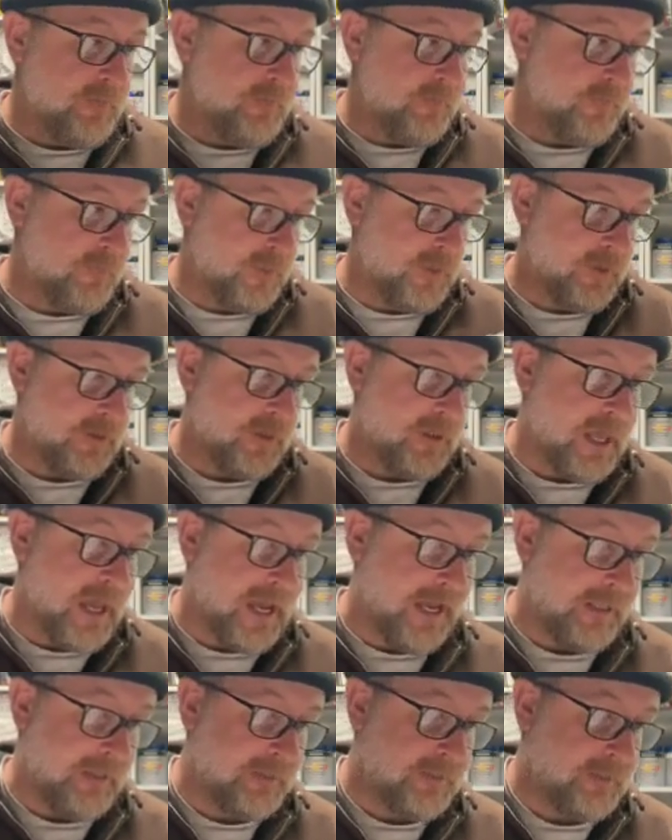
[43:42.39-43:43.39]
With your
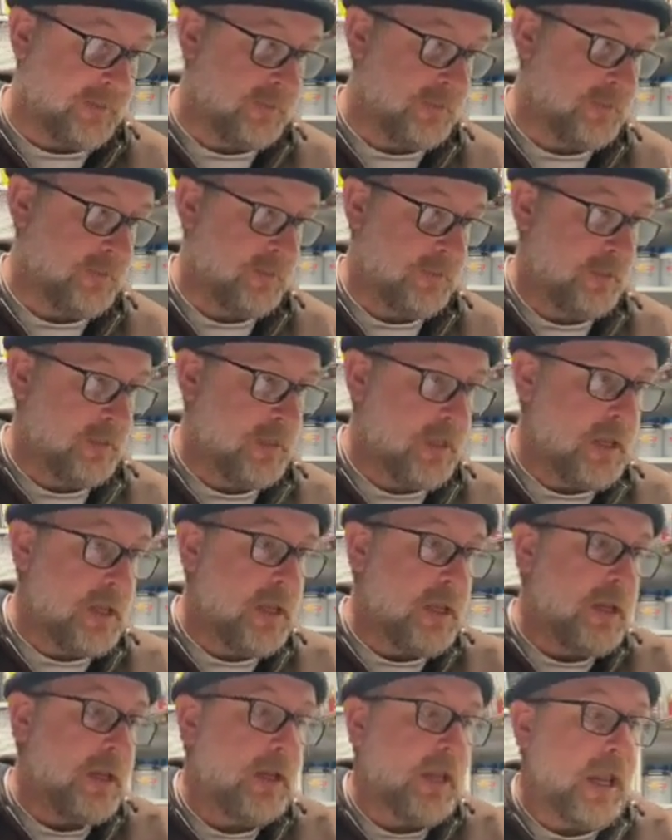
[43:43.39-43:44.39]
lines,
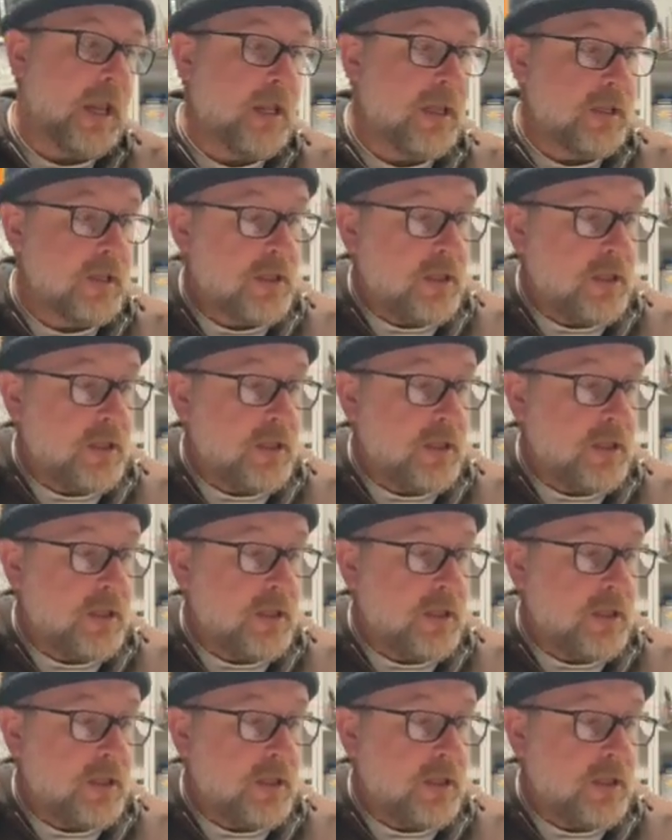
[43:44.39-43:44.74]
okay?